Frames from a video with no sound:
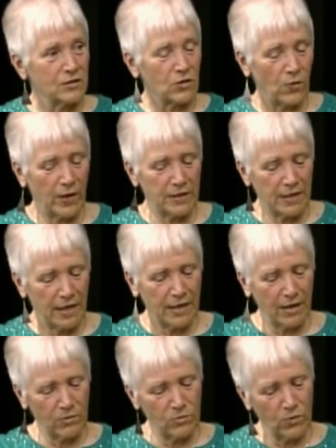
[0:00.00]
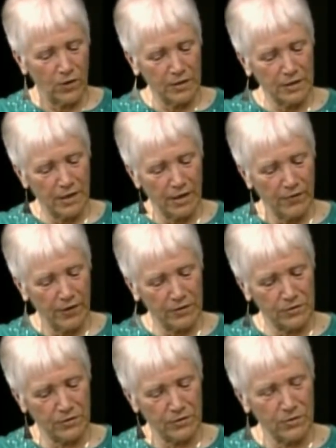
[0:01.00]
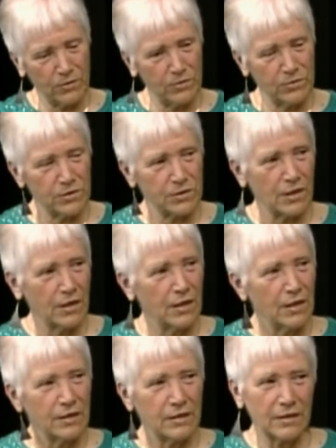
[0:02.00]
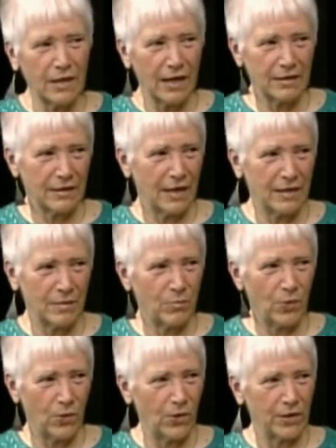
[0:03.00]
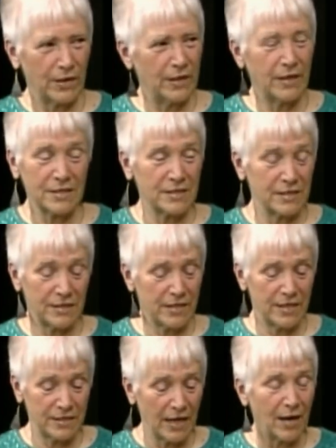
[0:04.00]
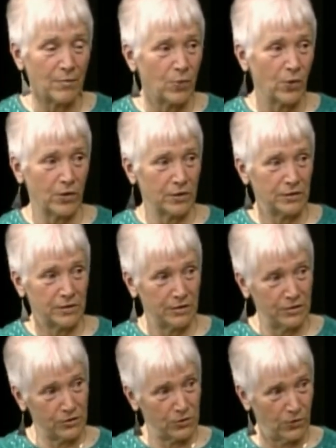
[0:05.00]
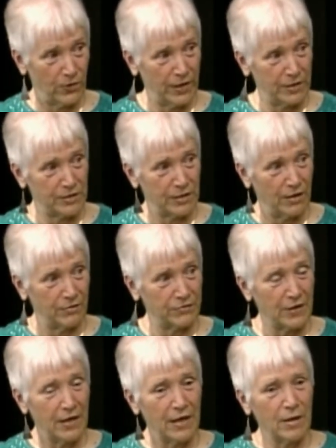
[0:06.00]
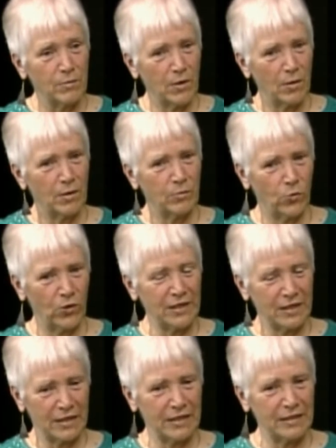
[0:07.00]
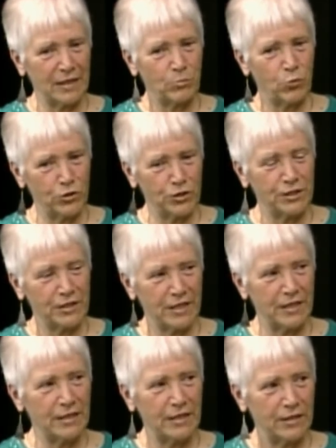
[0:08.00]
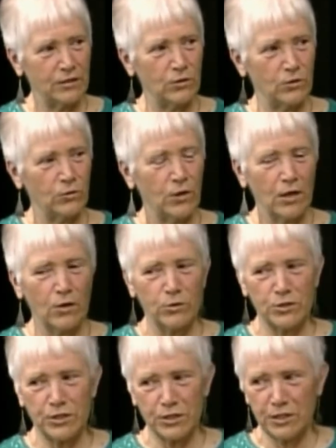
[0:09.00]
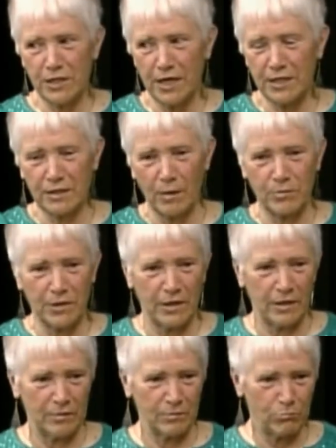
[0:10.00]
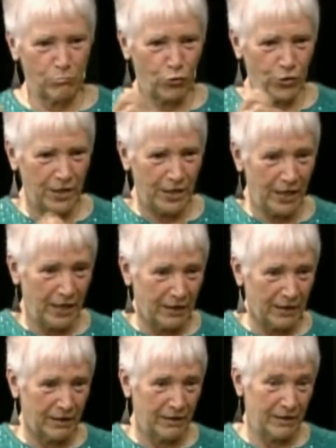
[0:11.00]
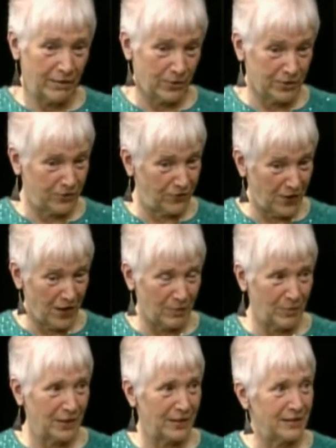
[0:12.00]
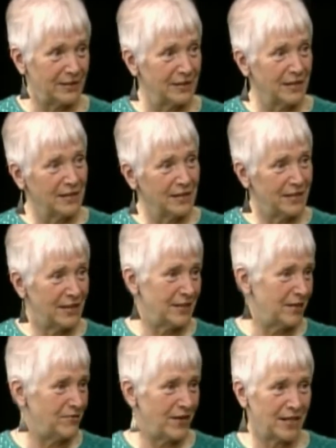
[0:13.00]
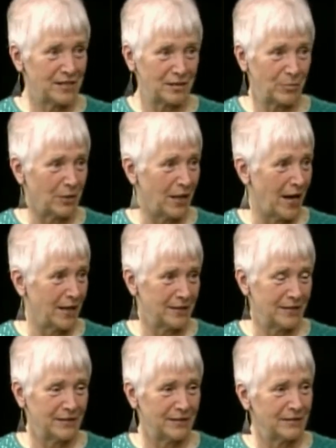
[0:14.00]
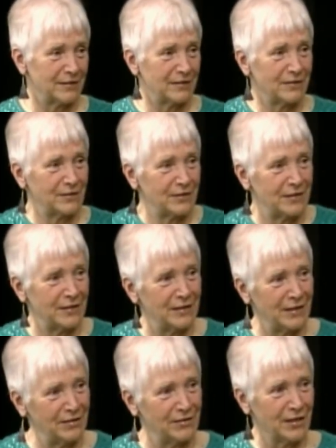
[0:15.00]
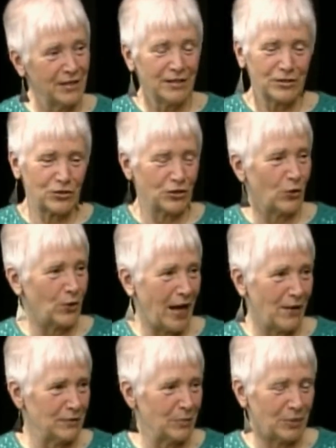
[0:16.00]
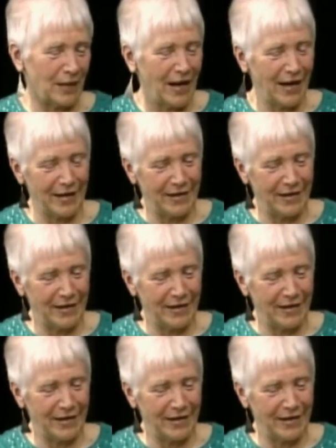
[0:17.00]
So I take out one character who's not that important. He's not important to the story itself. One thing that Pushkin did do was just take something and put it in, and it was fun, but it didn't advance the plot, didn't slow down the plot,